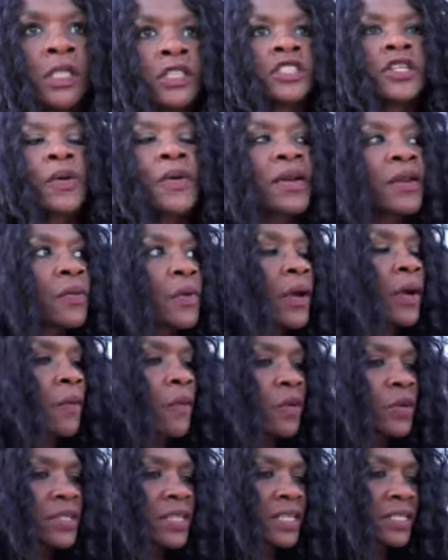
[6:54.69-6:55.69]
So anyway,
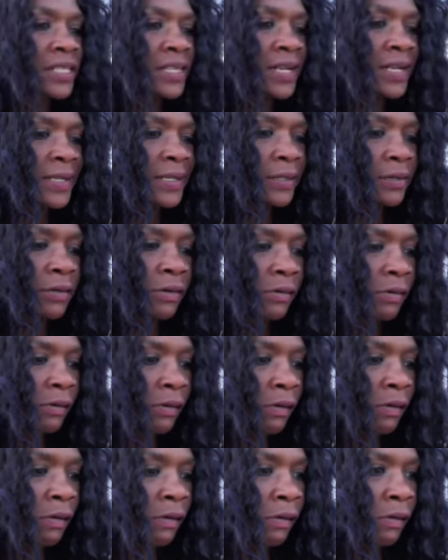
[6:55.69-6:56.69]
what was I
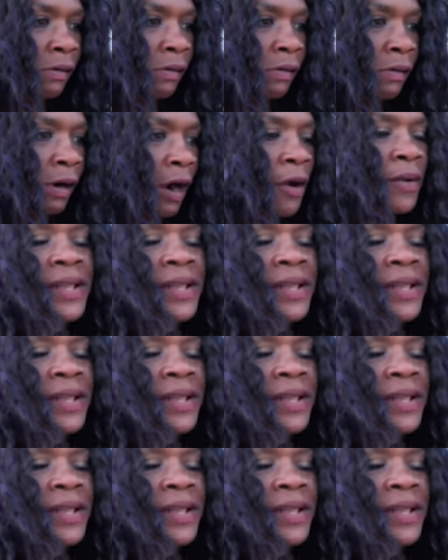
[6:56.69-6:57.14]
saying?